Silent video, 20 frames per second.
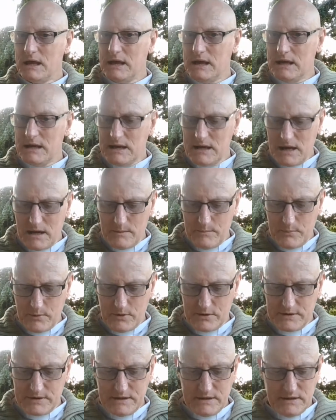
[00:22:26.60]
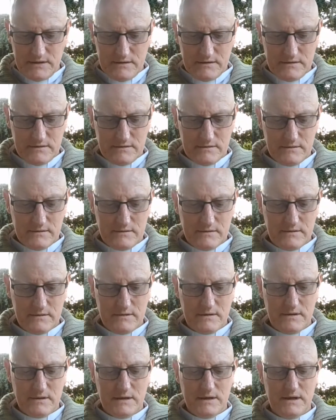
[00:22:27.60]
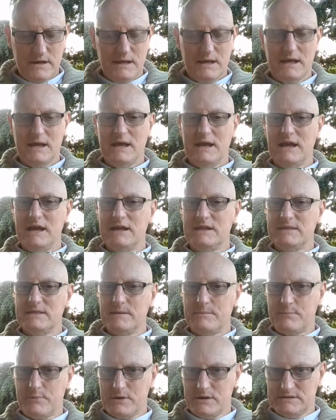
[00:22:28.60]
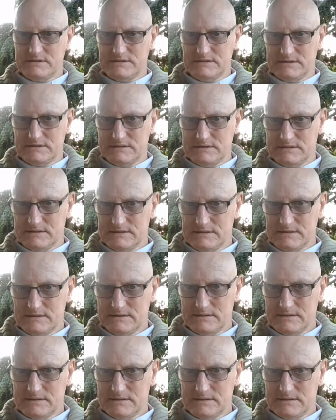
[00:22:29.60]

in our body, in the present.